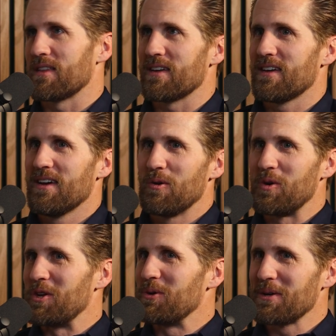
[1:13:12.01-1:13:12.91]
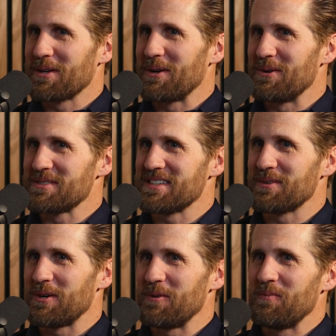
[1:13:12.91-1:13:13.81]
that we knew it could go to
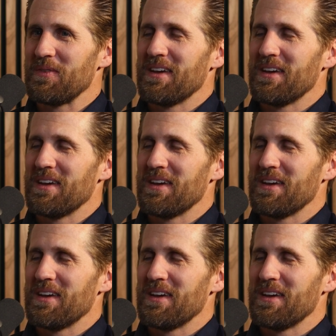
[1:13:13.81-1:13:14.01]
zero.